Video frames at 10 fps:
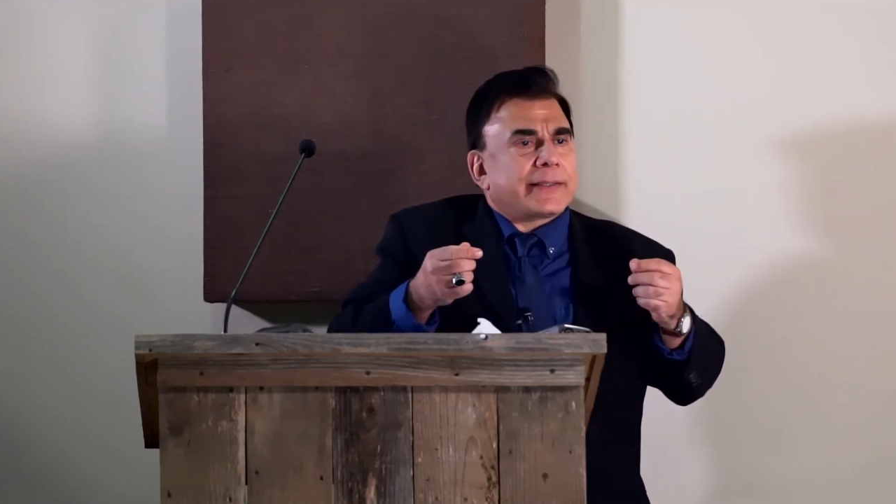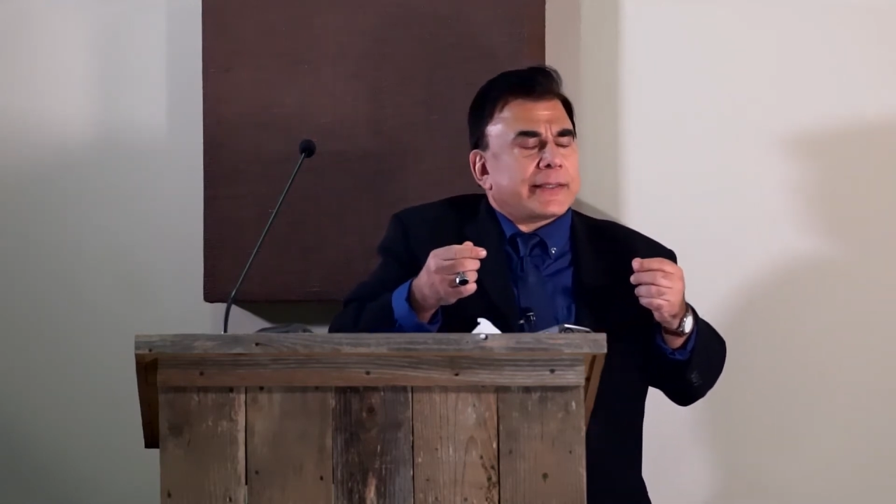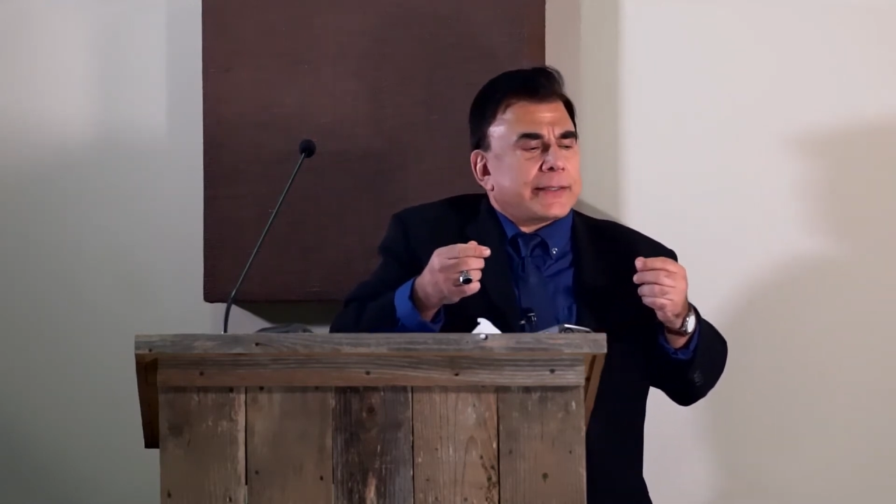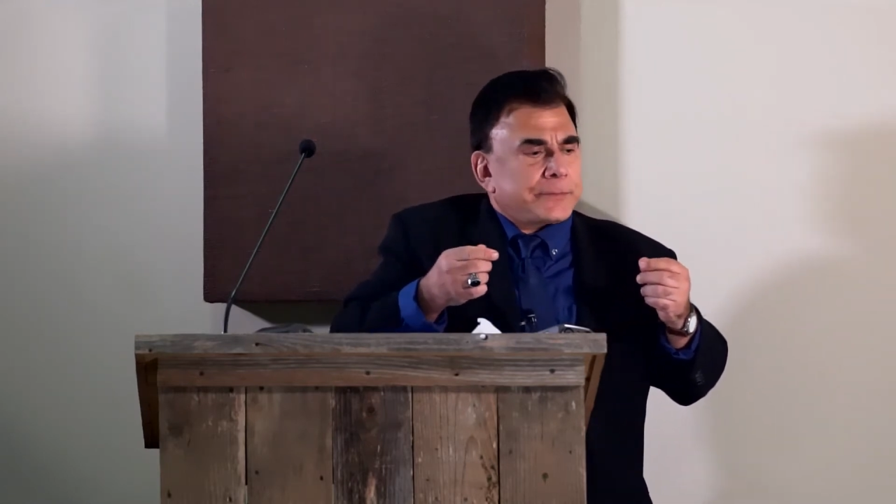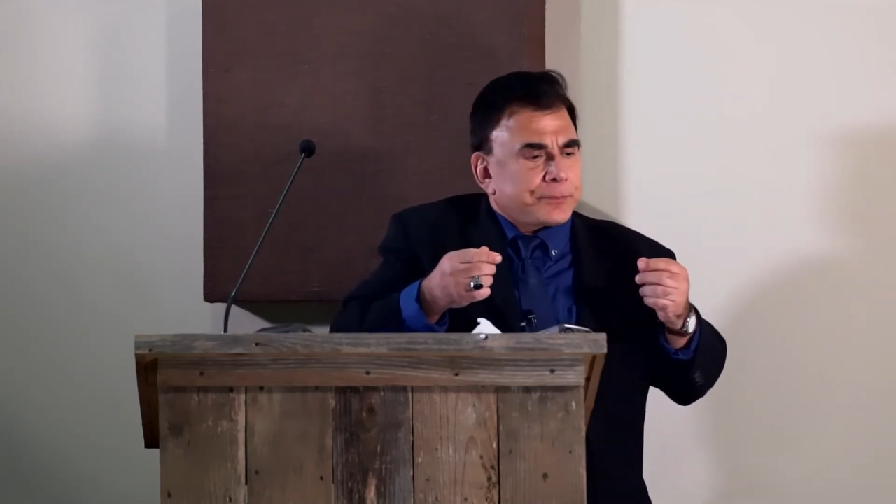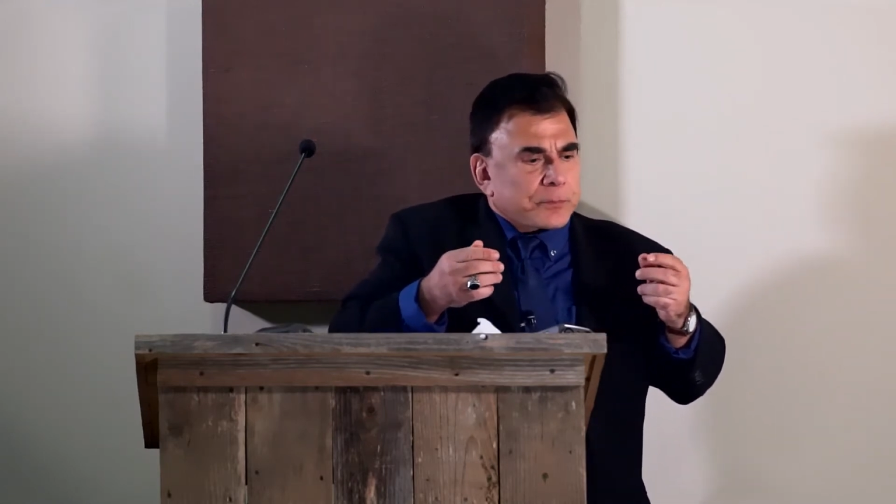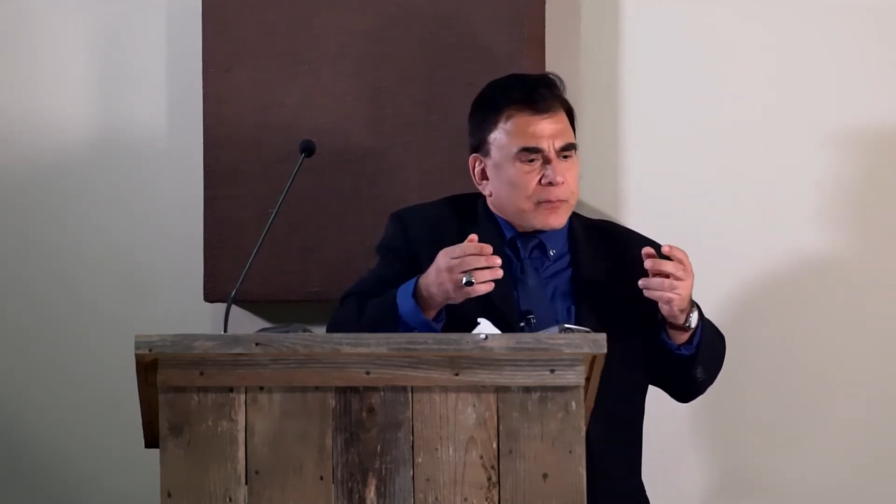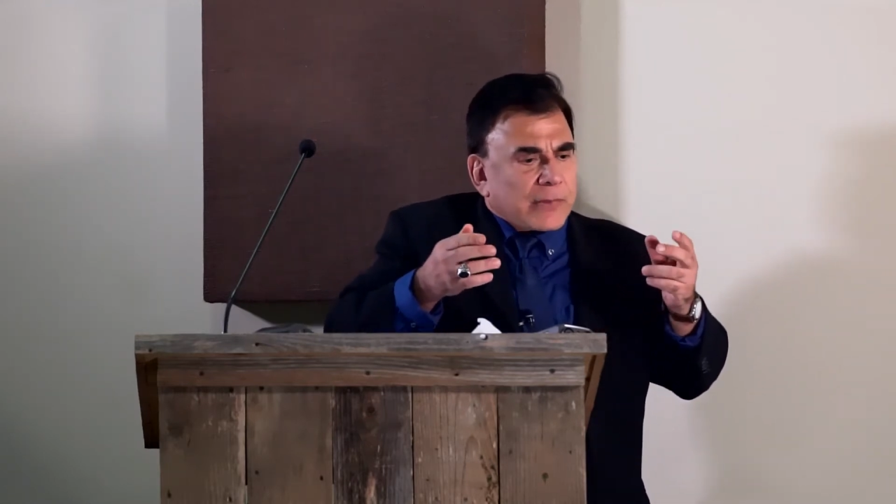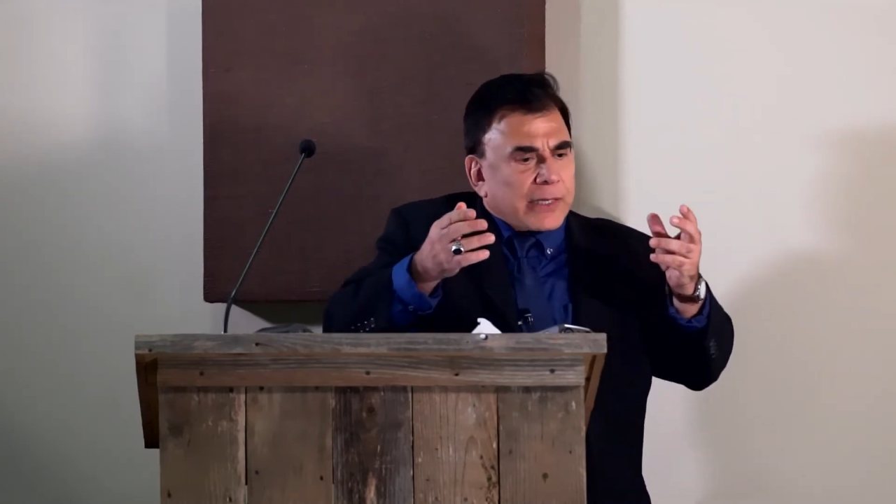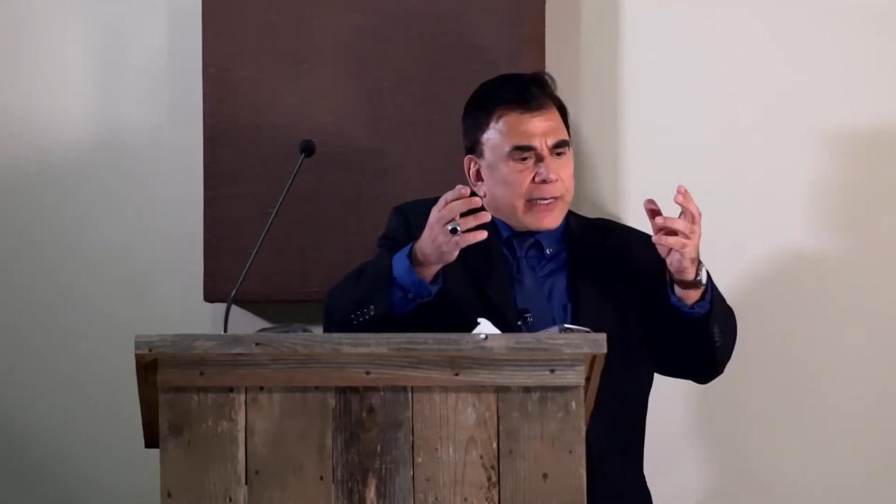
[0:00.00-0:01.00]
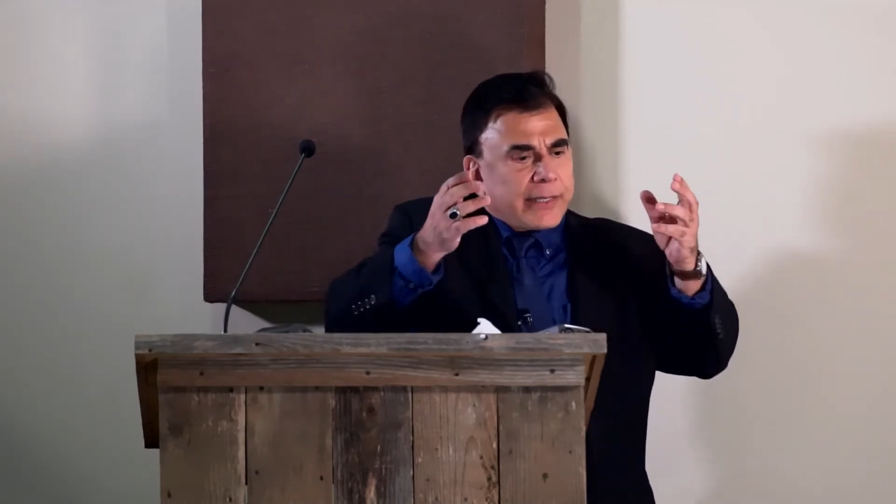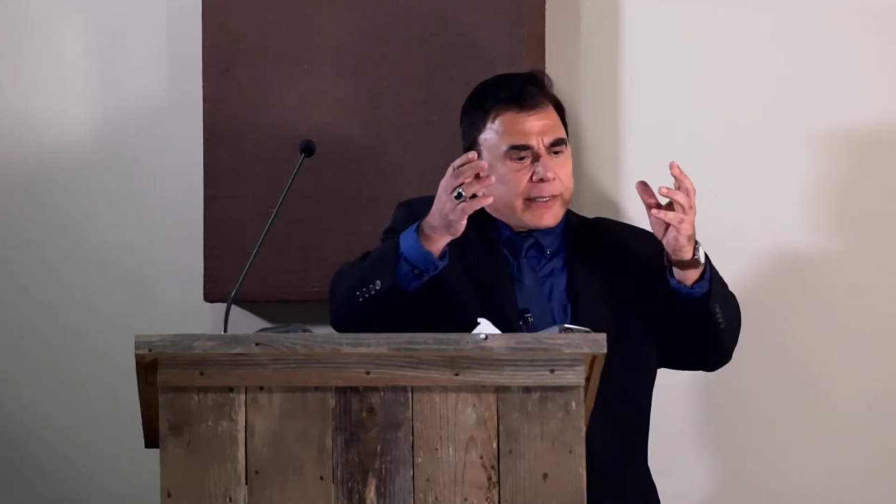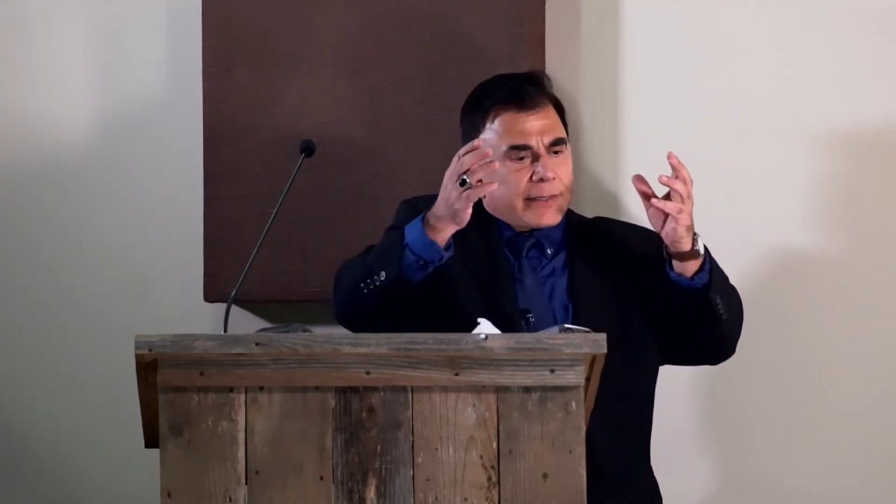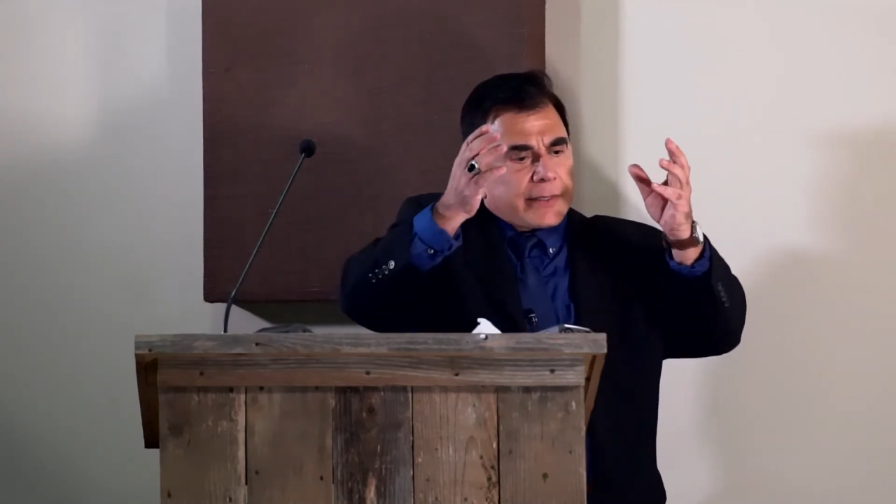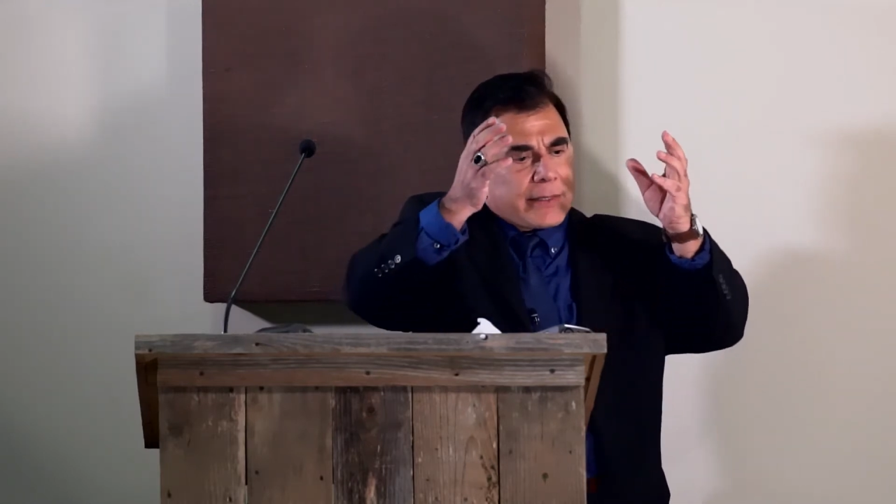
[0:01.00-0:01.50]

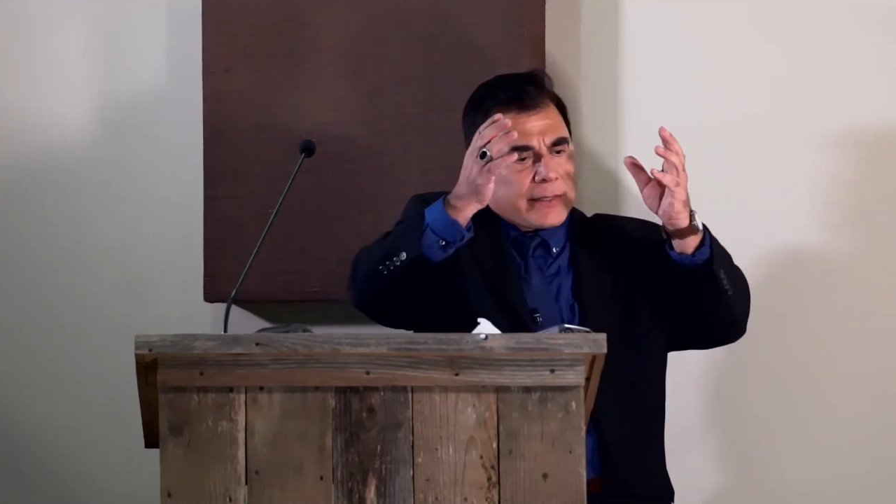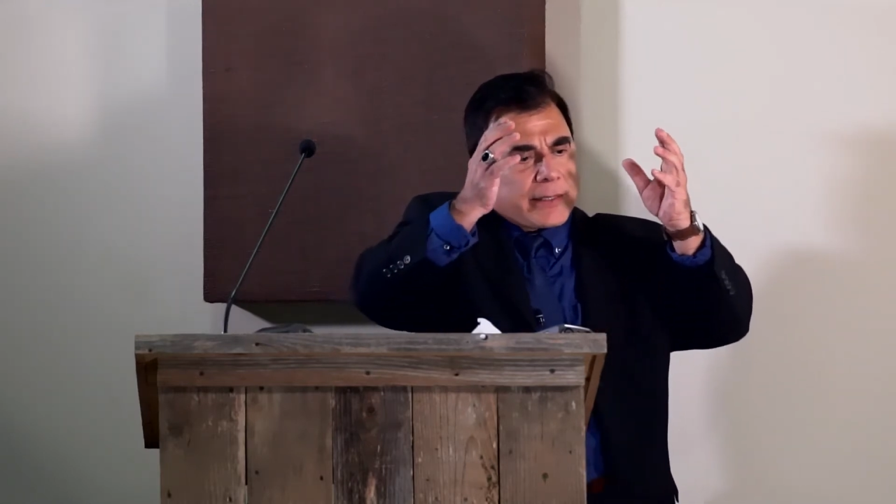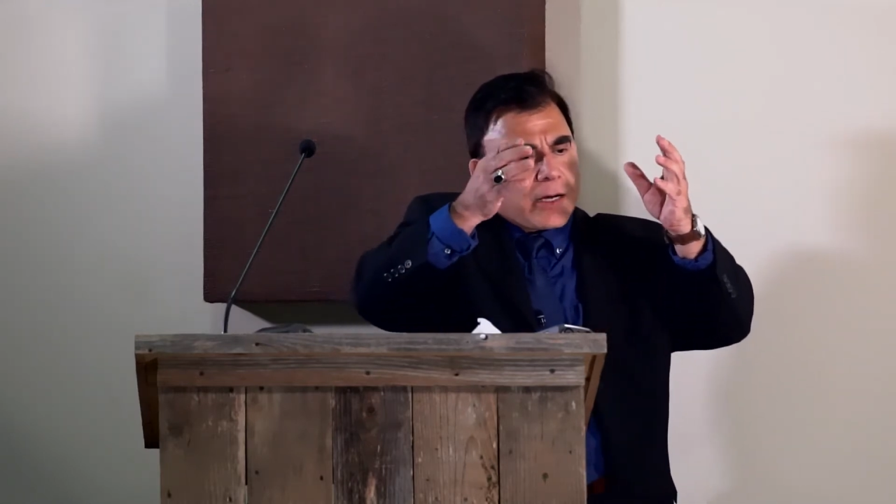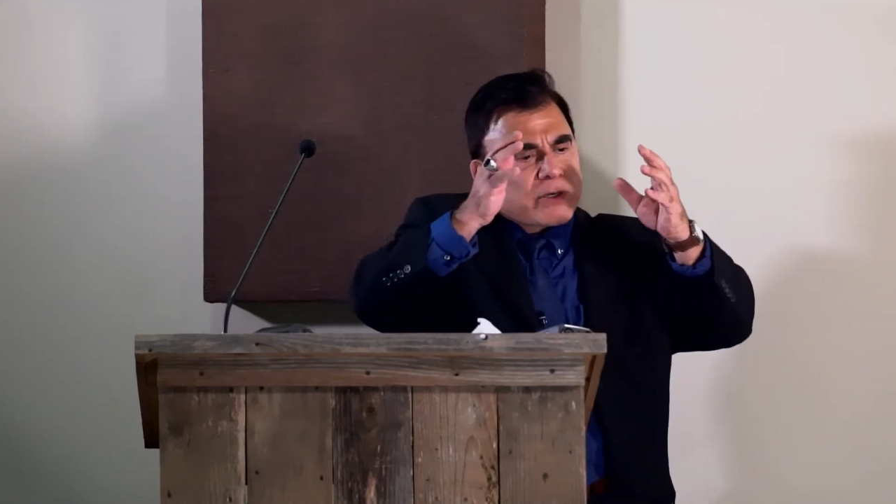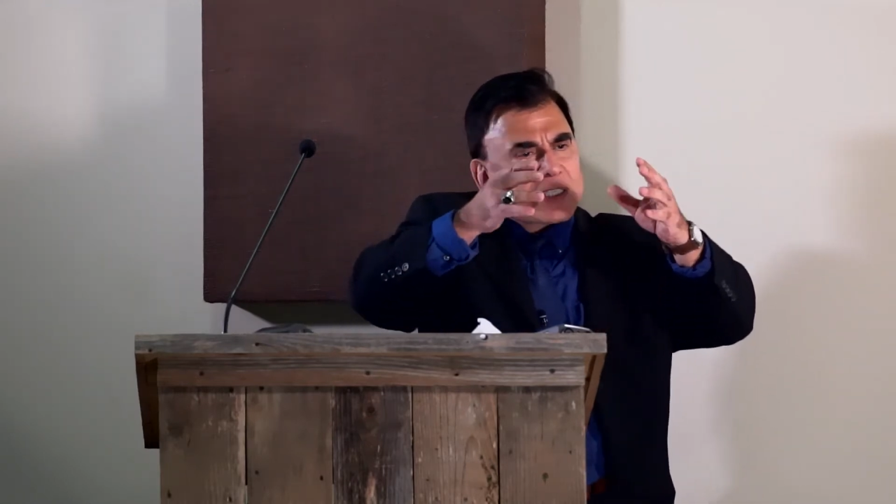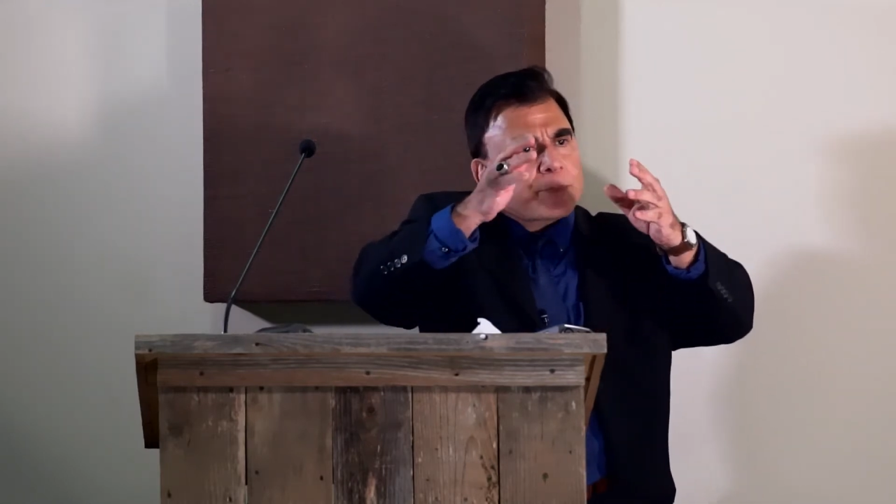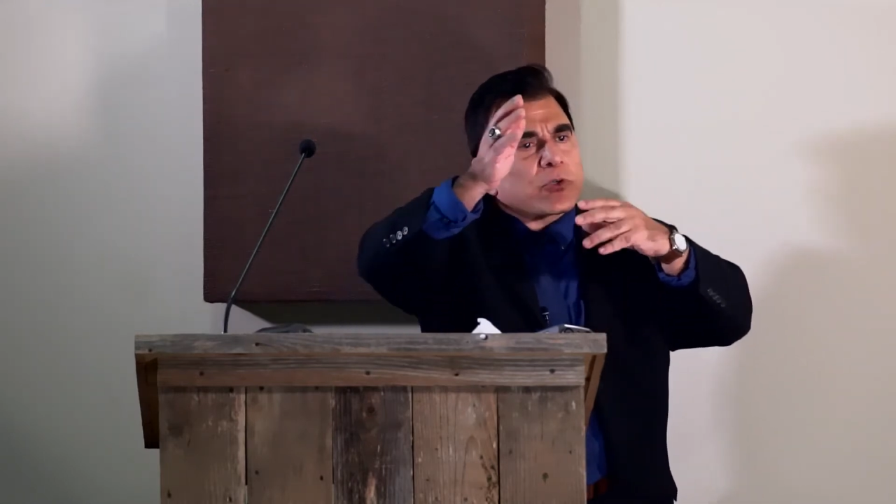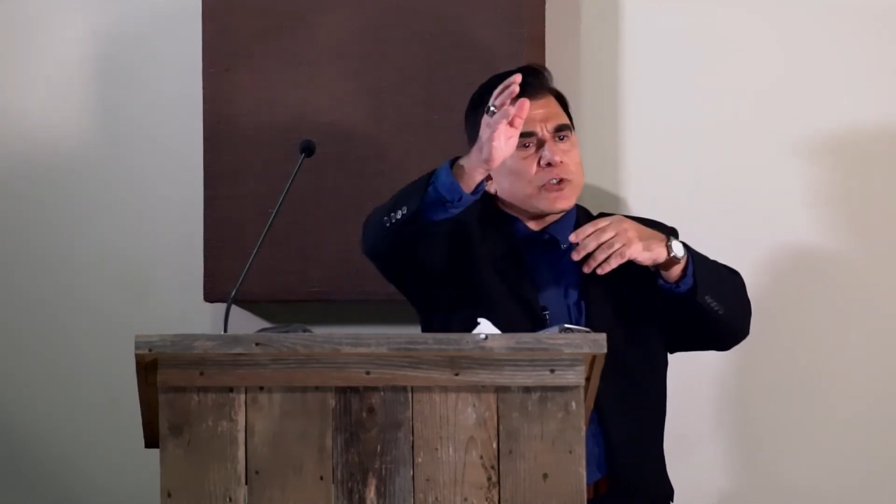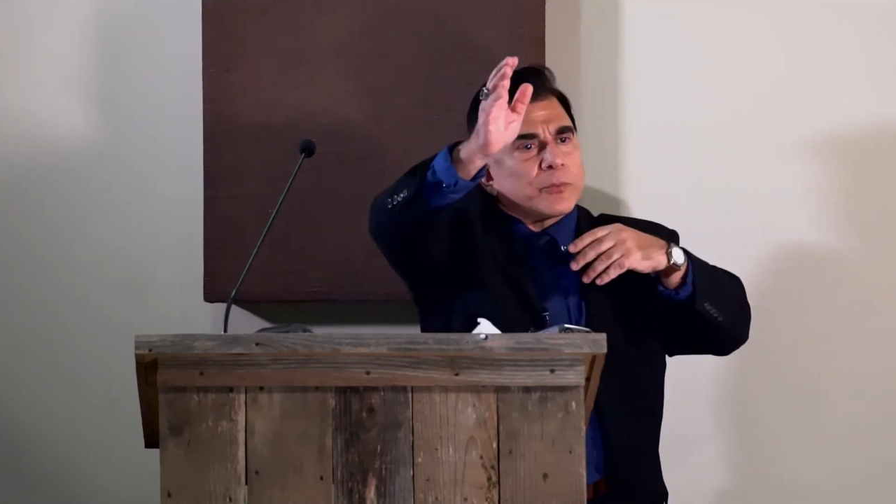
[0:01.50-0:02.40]
I was supposed